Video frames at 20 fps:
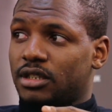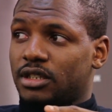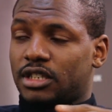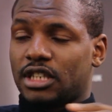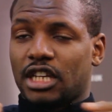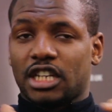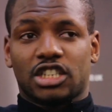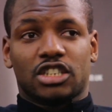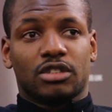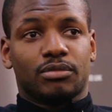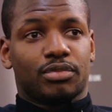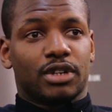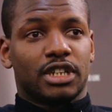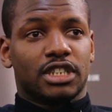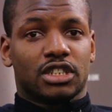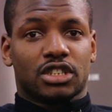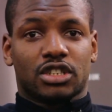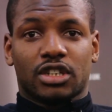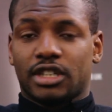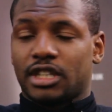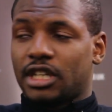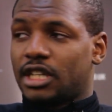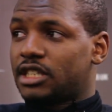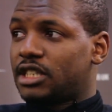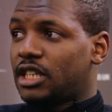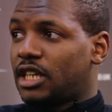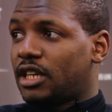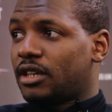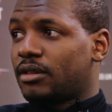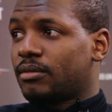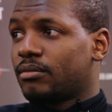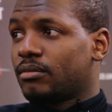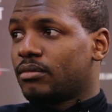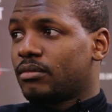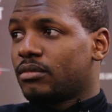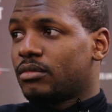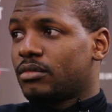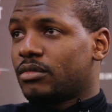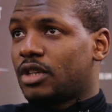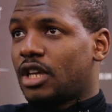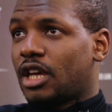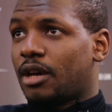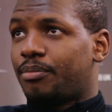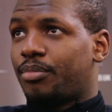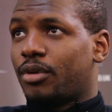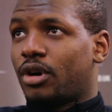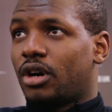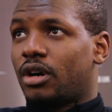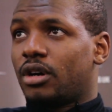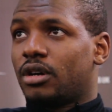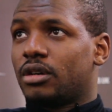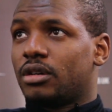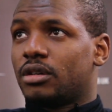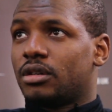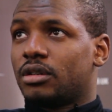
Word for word: Section Boys are doing their thing. Yeah, but